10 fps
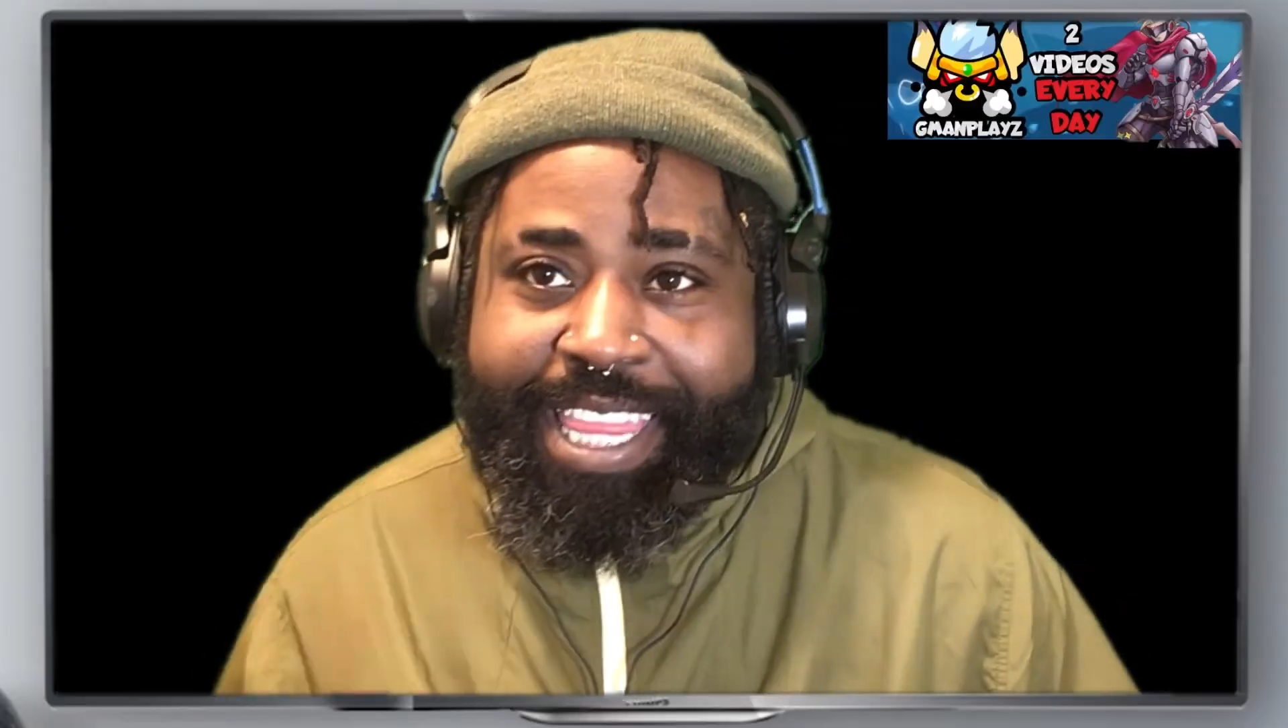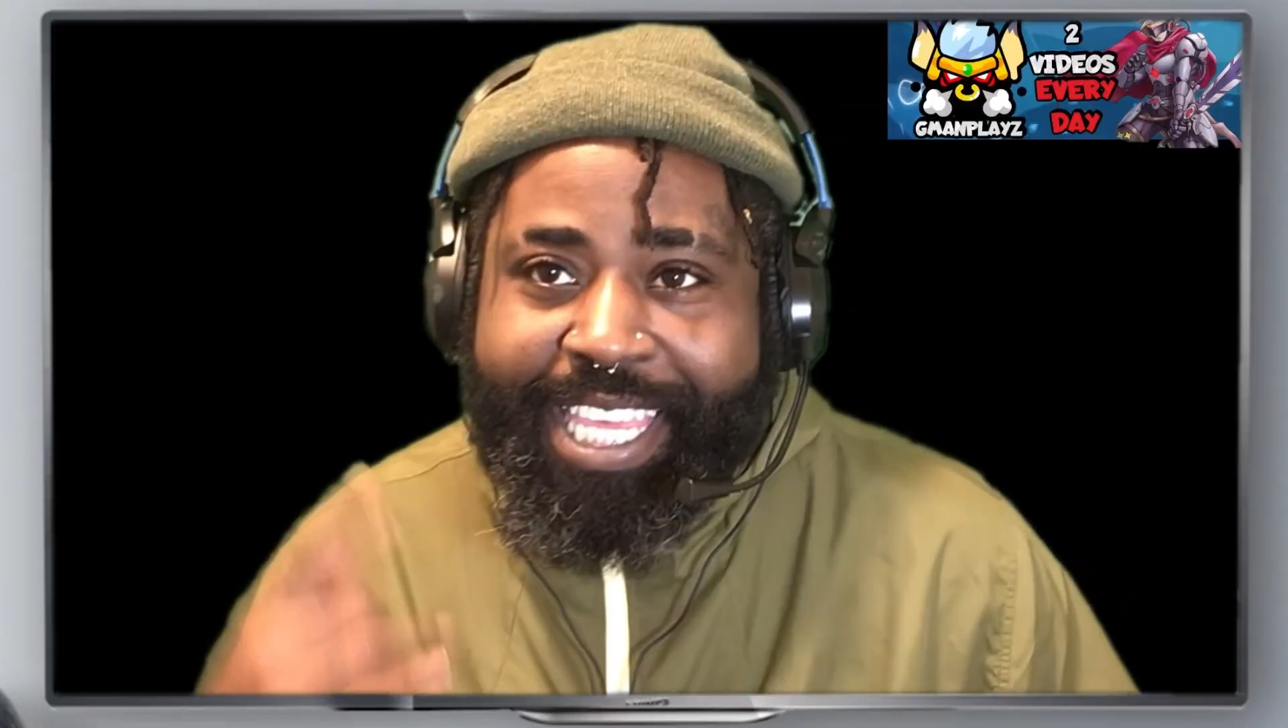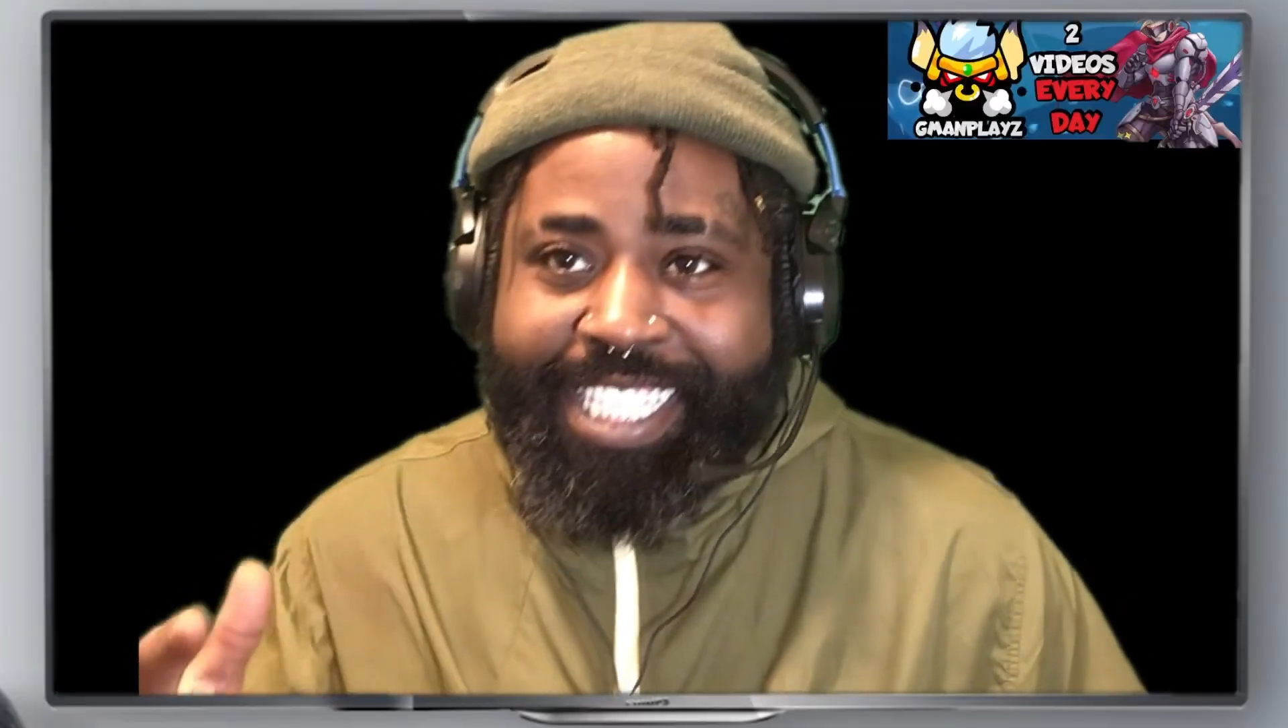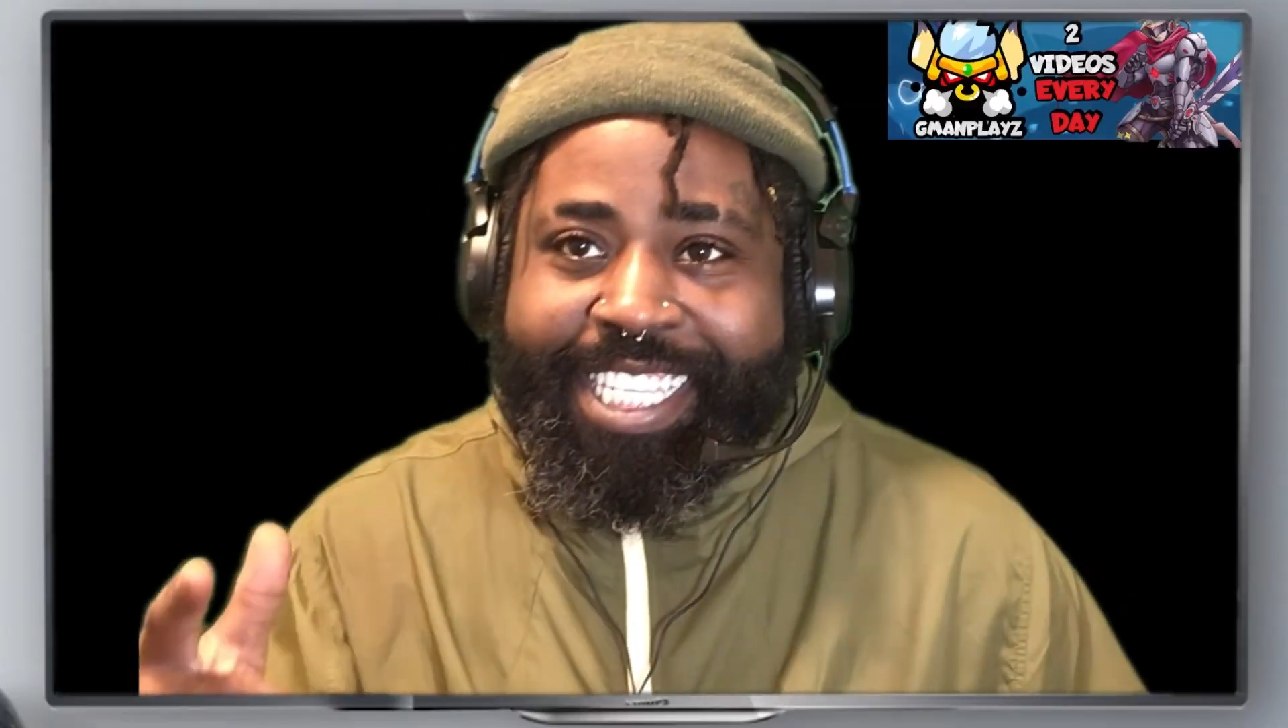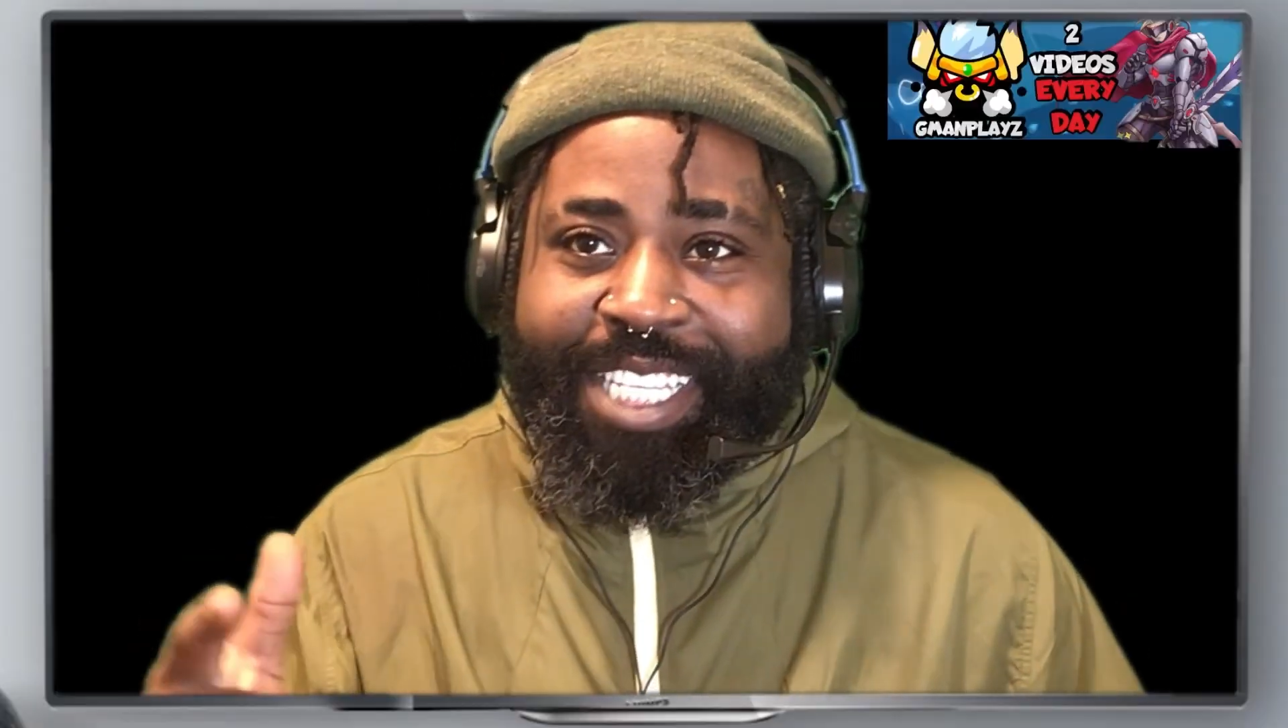
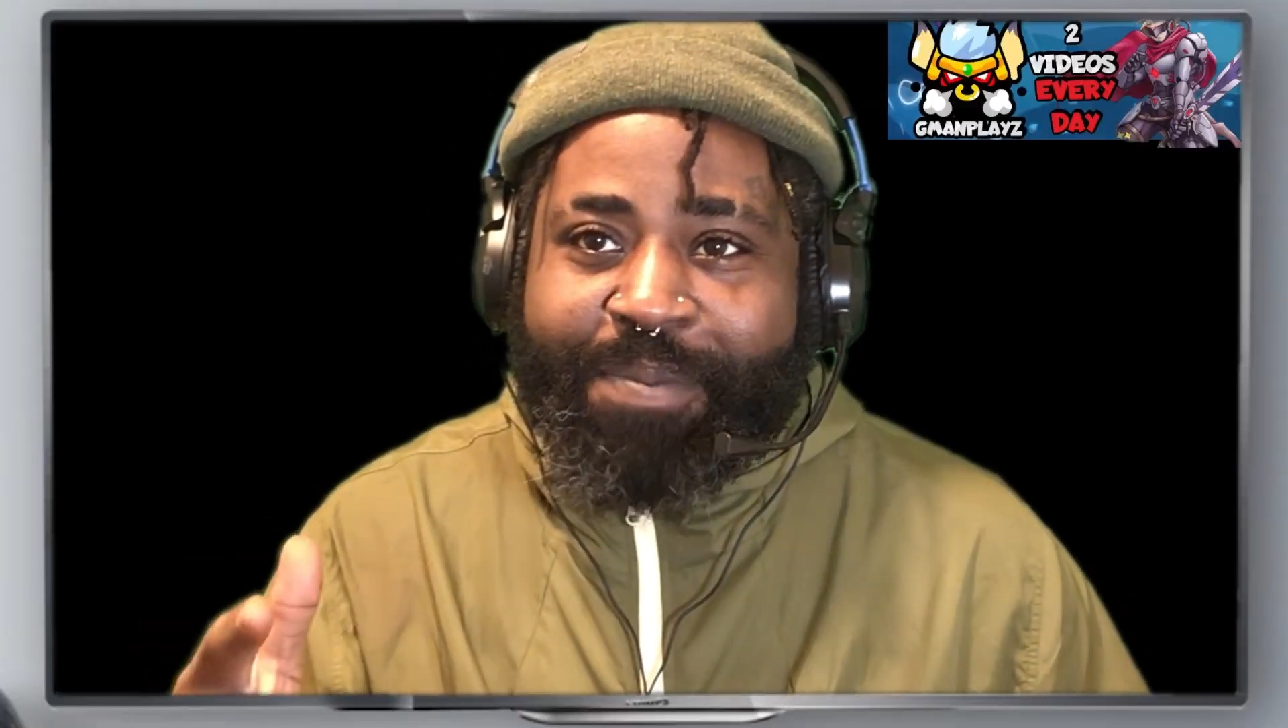This is